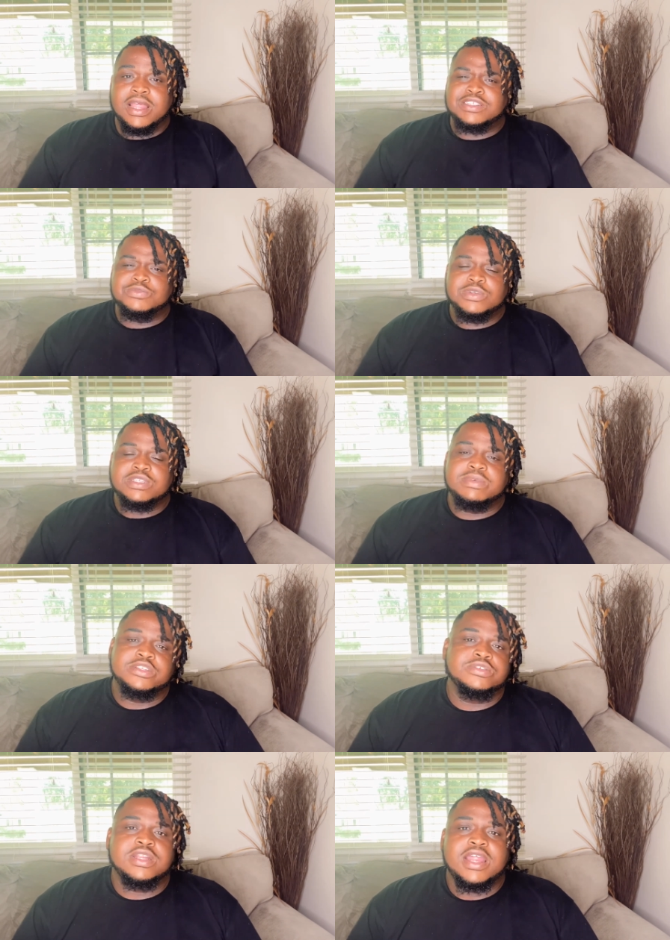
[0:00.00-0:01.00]
I just wanted to make
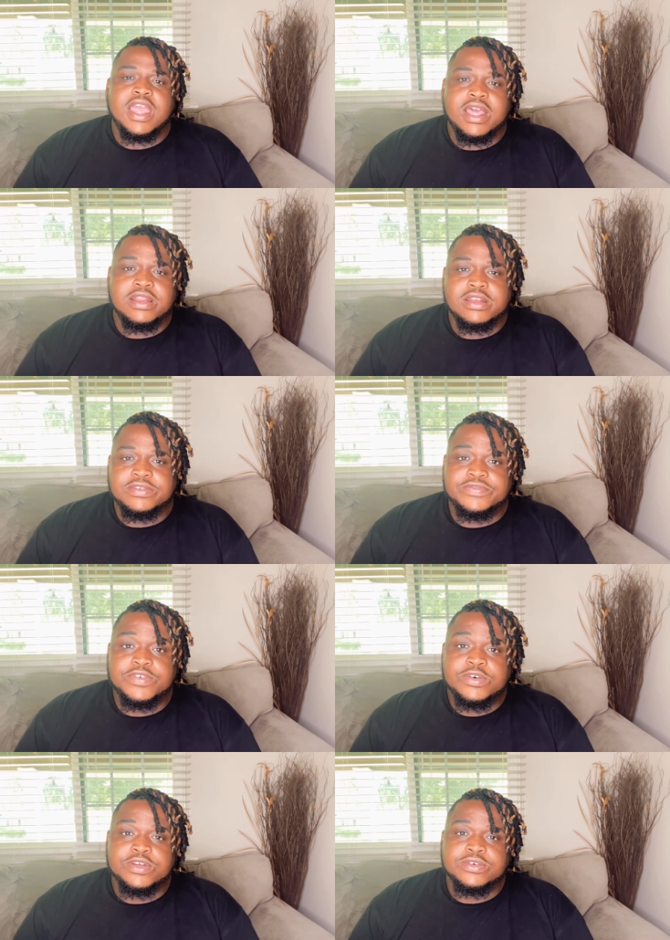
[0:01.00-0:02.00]
sure that I had enough
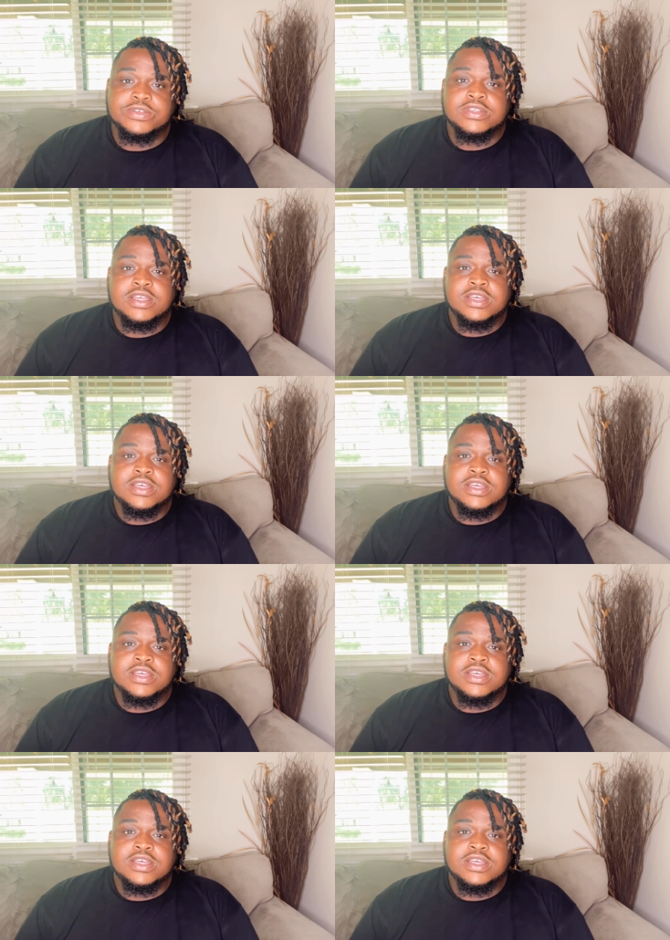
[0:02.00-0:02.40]
photos